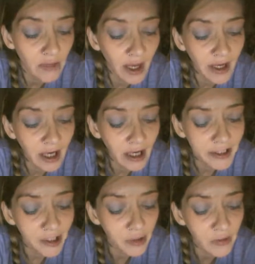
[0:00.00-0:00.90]
hey, how
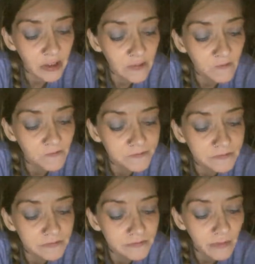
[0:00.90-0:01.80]
you doing?
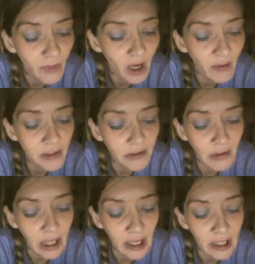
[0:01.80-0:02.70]
I'm doing
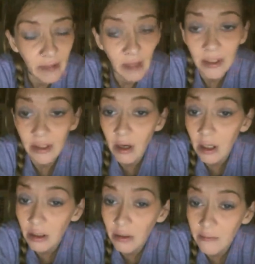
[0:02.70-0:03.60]
okay, but I'm in the
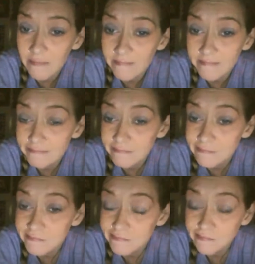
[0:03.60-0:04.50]
hole.
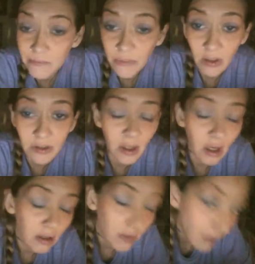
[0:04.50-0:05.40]
So I was
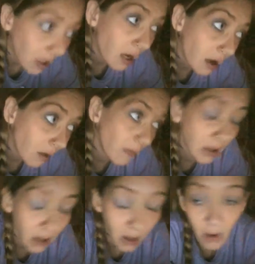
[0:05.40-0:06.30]
like, oh
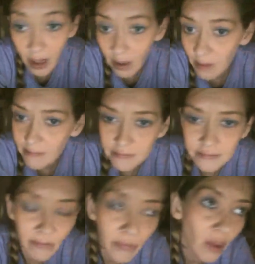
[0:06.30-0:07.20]
my God, wow.
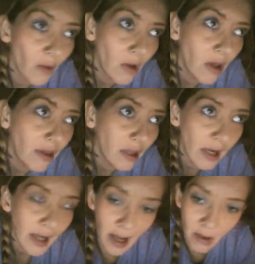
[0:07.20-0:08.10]
Well, then
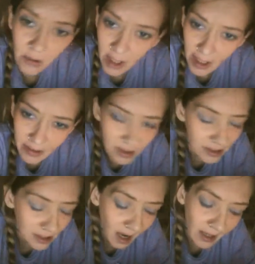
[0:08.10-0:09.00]
like an hour later,
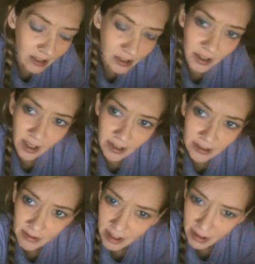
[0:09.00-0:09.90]
this guy
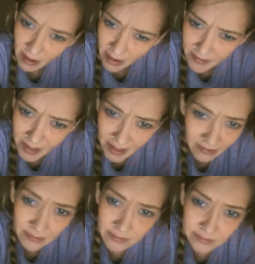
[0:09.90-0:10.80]
he calls me
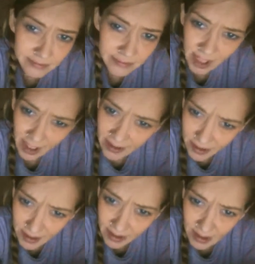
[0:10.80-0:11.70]
and they
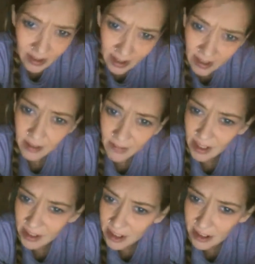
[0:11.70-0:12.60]
accidentally let him
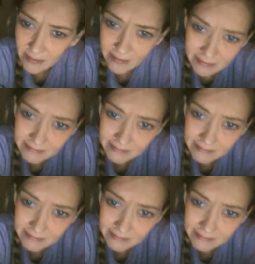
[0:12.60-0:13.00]
out of jail.